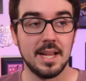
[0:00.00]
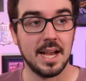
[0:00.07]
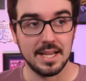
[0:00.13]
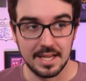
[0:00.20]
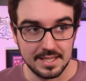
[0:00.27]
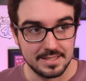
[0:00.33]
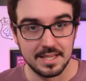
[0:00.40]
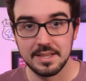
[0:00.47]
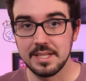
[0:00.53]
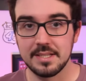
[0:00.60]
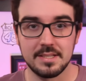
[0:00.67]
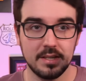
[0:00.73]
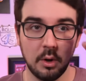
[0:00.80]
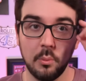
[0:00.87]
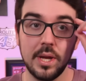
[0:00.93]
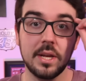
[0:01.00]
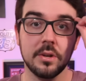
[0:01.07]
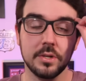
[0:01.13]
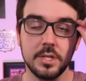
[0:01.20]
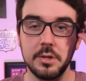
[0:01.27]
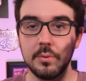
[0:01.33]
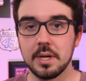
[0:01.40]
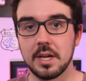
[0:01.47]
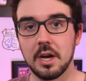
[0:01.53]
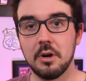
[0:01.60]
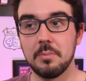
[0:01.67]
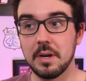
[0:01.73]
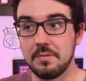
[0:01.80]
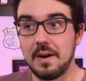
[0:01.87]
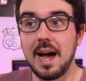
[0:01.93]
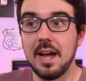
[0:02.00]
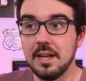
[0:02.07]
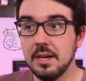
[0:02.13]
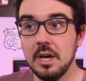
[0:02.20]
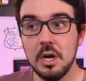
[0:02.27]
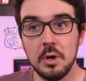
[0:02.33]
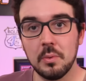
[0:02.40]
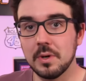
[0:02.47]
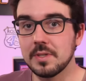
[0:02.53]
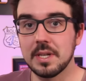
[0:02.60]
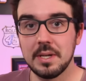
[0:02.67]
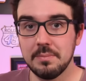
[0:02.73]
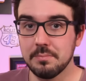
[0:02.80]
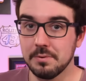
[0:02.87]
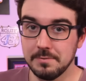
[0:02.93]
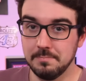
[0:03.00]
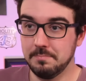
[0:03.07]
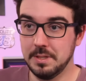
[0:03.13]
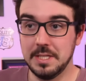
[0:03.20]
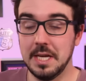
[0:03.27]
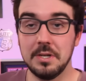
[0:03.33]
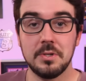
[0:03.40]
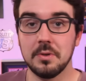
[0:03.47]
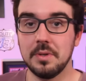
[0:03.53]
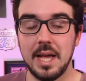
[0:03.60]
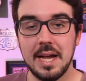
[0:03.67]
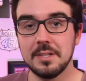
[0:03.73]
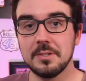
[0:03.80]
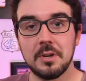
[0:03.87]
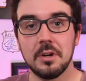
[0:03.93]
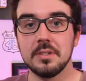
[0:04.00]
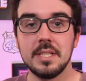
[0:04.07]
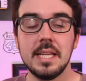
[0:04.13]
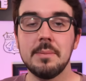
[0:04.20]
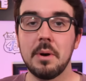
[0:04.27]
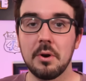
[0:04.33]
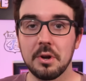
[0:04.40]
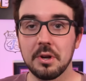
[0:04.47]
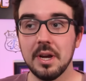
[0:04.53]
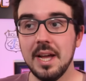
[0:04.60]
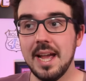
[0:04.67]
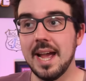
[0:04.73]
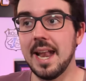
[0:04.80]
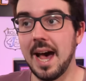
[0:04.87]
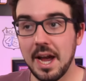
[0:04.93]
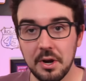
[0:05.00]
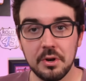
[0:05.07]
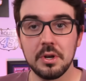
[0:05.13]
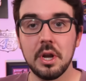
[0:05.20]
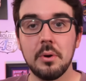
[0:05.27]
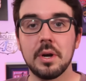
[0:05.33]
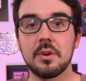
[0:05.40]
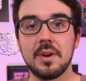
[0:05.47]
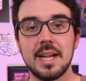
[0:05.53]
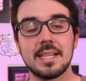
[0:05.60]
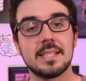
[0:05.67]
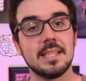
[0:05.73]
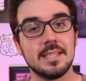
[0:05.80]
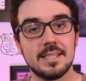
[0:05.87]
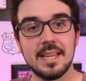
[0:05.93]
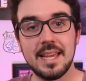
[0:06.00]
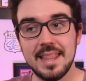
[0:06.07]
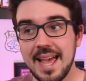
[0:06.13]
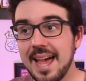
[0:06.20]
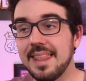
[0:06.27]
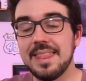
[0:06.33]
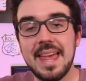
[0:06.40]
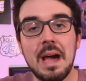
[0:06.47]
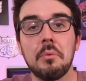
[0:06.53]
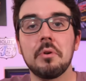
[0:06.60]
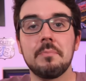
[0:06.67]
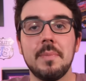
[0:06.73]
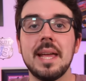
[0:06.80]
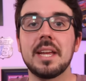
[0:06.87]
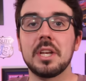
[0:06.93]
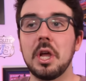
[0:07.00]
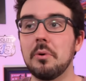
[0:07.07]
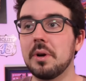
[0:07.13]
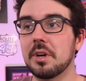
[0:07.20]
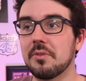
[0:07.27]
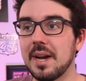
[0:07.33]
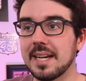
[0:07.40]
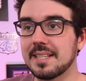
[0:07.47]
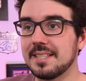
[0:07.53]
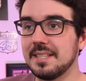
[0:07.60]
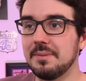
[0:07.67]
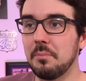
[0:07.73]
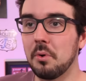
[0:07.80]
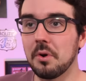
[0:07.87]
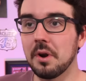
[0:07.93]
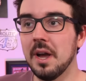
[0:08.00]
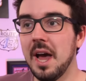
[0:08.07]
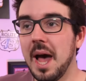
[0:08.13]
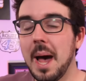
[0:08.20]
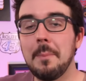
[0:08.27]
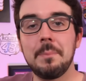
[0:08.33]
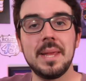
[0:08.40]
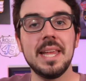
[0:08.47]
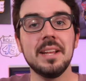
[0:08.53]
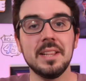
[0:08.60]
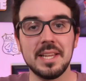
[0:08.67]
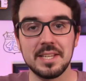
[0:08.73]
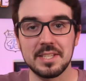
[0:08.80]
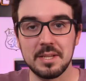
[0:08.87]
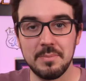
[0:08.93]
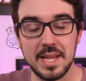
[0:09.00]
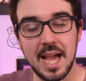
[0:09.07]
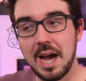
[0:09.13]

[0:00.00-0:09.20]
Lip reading: I said this a week or two ago, but if I was a potential NASCAR team owner and I heard Noah Gregson say that, that would make Noah Gregson more appealing to me.